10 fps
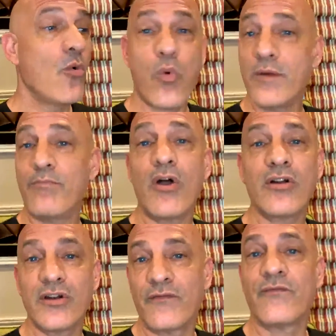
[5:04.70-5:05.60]
What
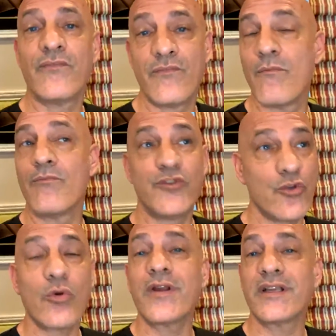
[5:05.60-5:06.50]
part of
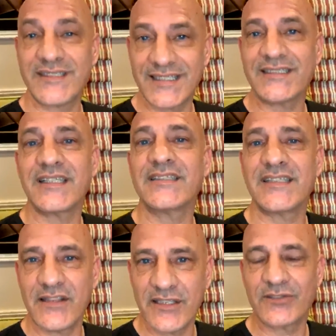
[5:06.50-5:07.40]
your
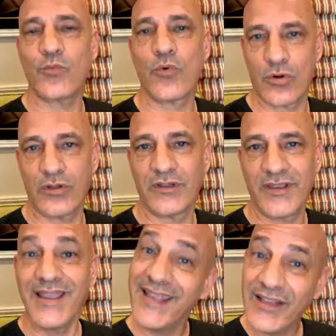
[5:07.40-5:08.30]
existence in this
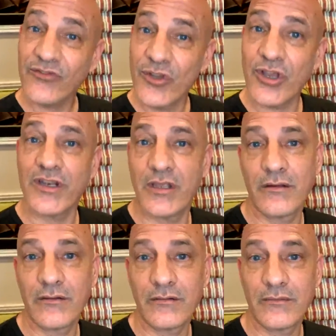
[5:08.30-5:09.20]
world is good?
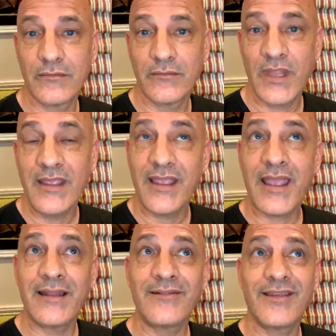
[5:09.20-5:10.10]

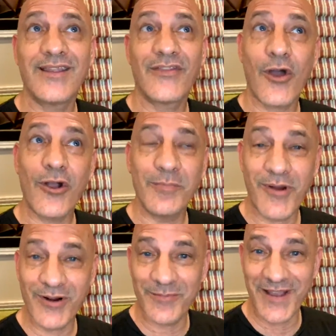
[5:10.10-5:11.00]
And the
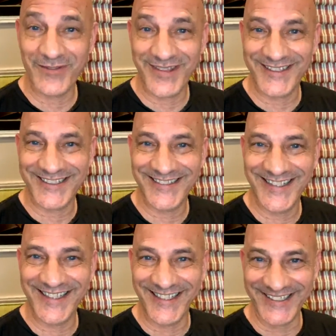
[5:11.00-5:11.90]
hard part about this
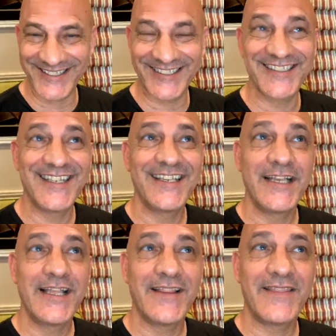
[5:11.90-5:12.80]
is
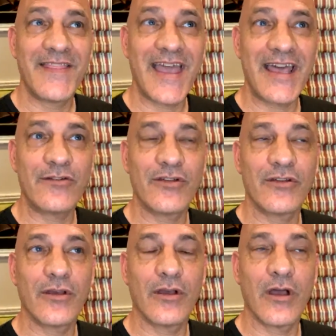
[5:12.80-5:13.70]
that
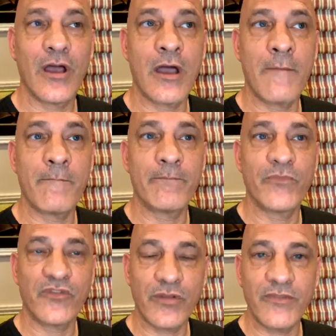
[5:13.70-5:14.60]

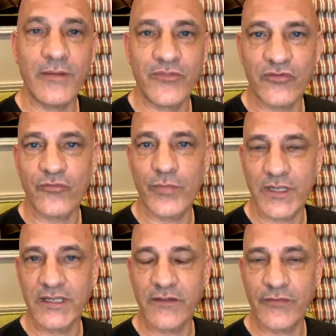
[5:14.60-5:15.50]
sometimes it's
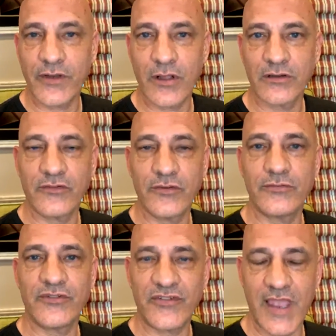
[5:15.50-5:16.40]
really difficult
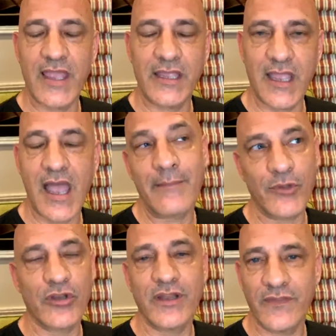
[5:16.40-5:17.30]
to say,
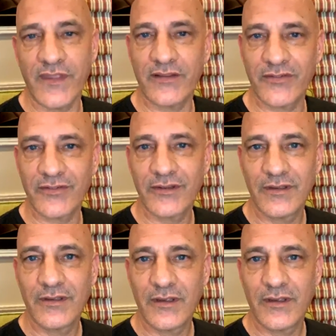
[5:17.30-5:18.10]
I'm good at this.